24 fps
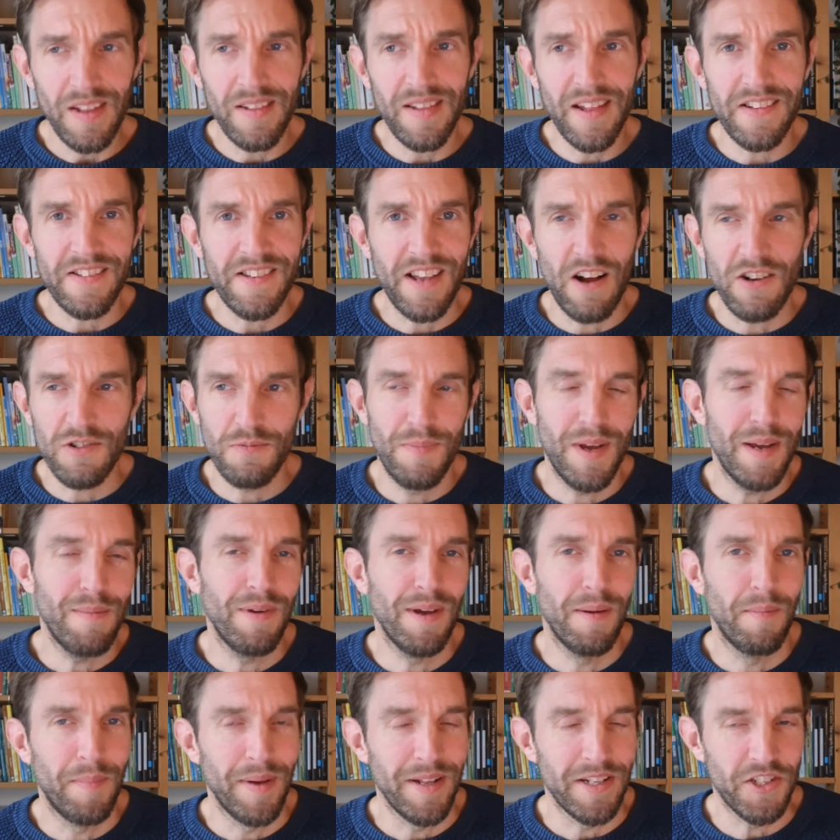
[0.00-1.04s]
that sounds
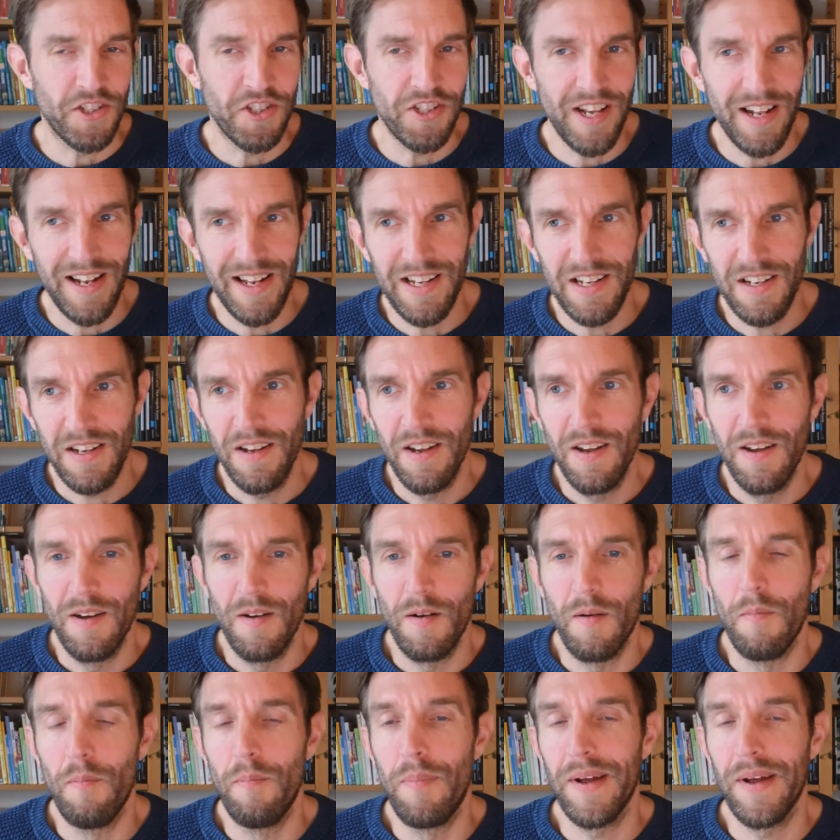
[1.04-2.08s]
maybe a bit silly,
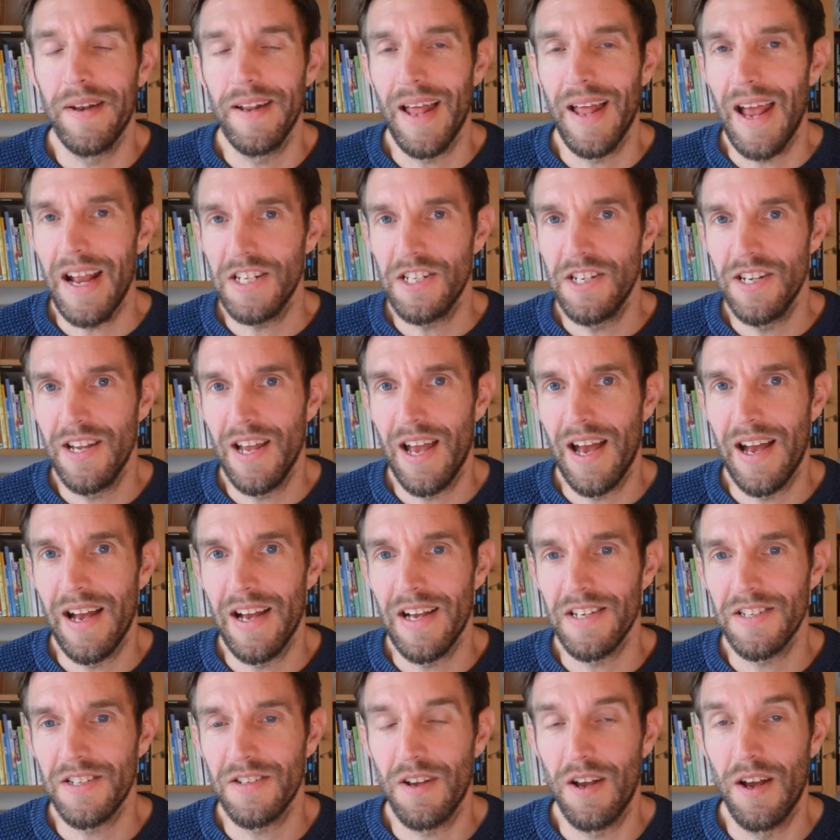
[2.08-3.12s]
but it actually
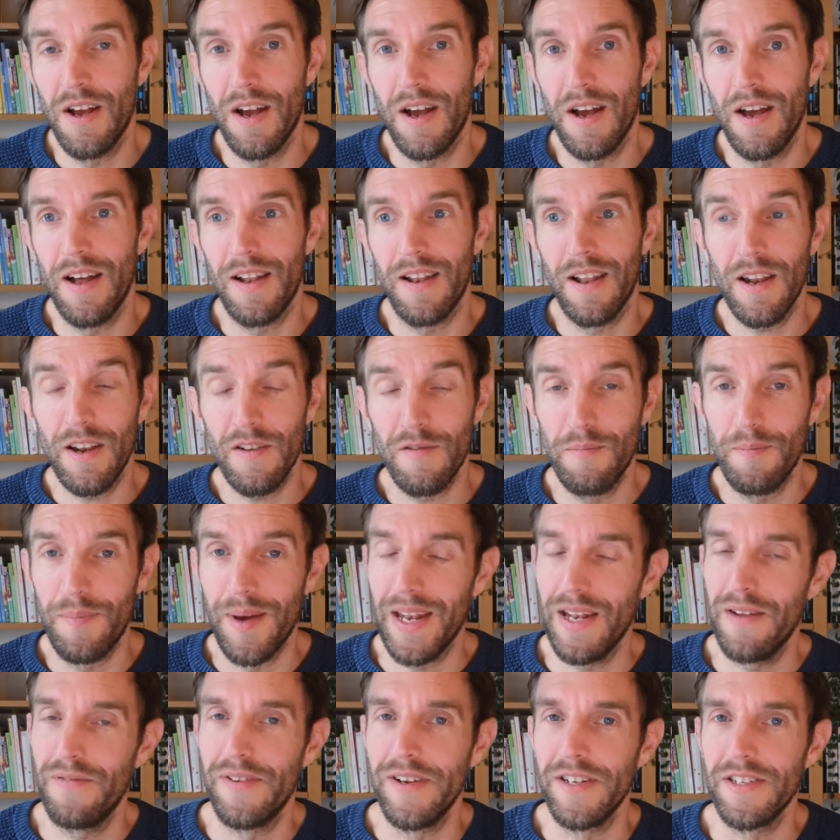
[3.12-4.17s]
has uh, a lot of
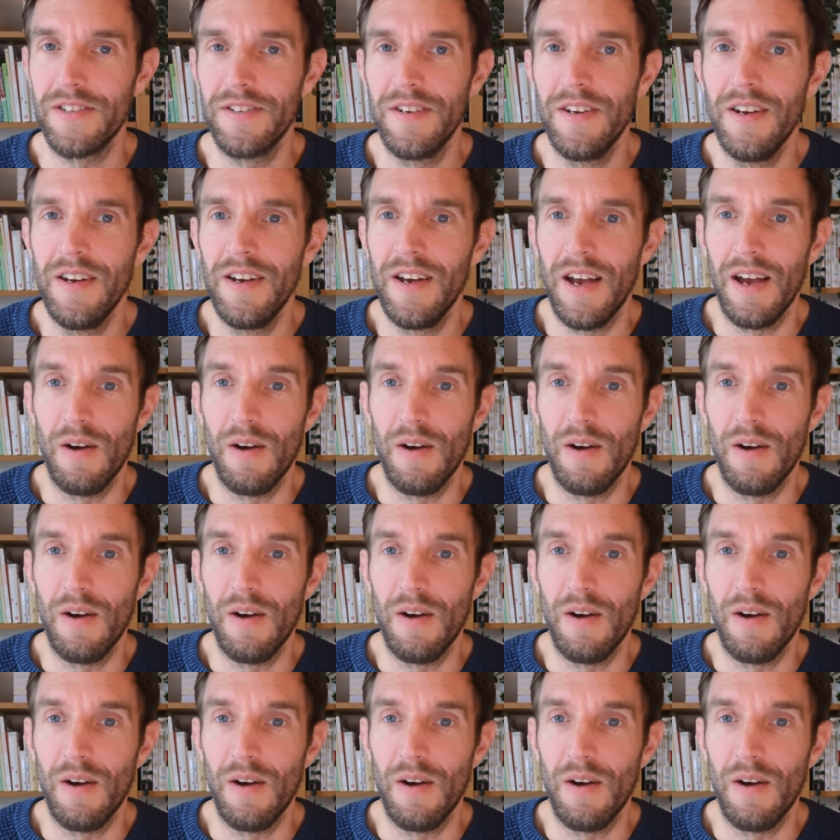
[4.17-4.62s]
benefits.